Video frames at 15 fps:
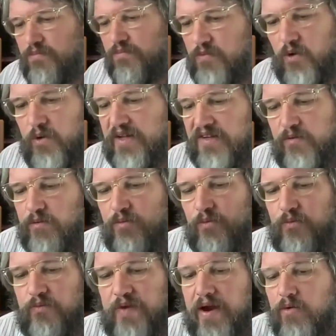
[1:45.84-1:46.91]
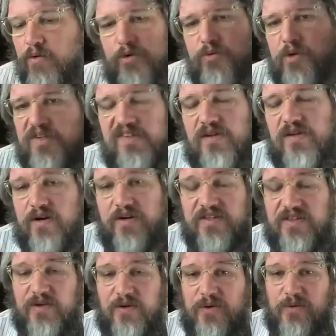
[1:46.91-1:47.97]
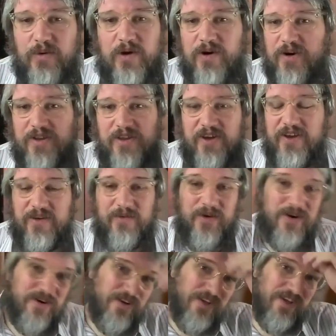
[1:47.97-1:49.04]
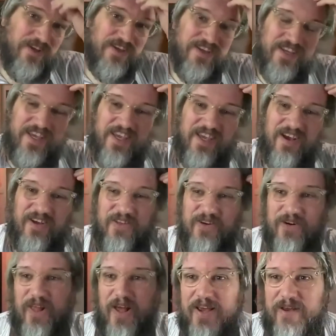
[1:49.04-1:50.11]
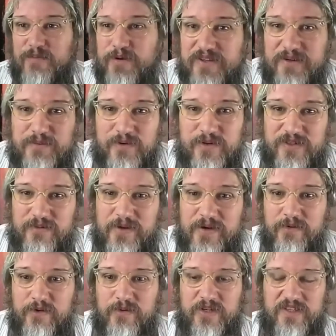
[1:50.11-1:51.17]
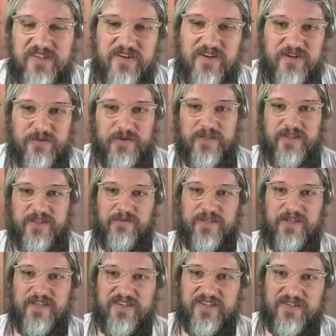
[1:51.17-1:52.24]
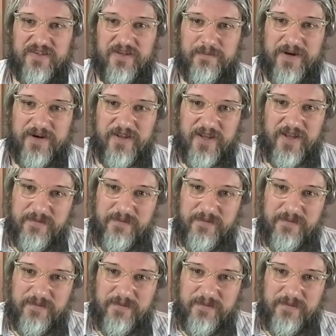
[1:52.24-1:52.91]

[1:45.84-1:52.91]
okay, so where would one start? So what are the key underlying principles? So where would one start with this paradigm?